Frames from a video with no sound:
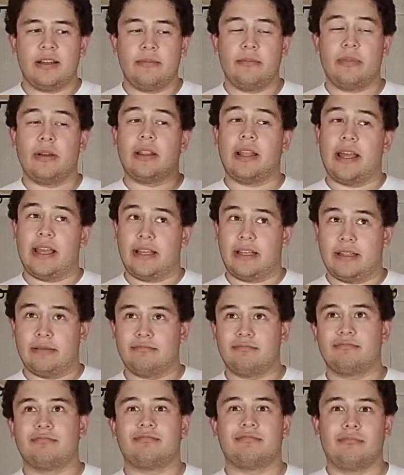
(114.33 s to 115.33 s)
but like
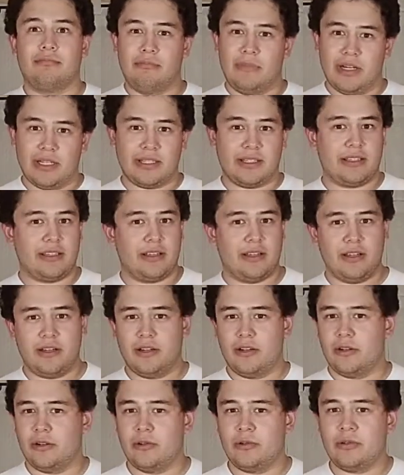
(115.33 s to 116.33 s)
months
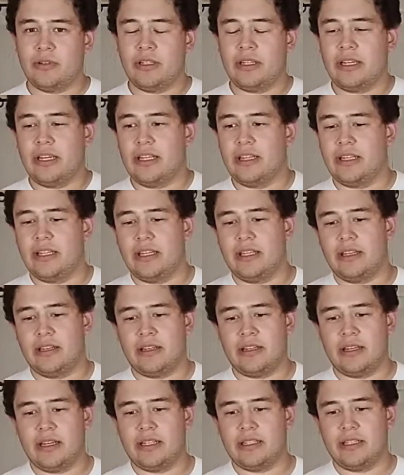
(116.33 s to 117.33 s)
ago, and then
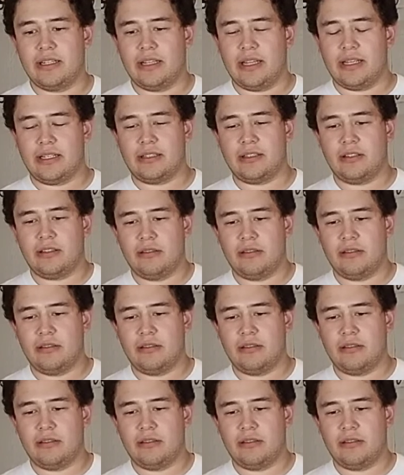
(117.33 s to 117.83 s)
I did like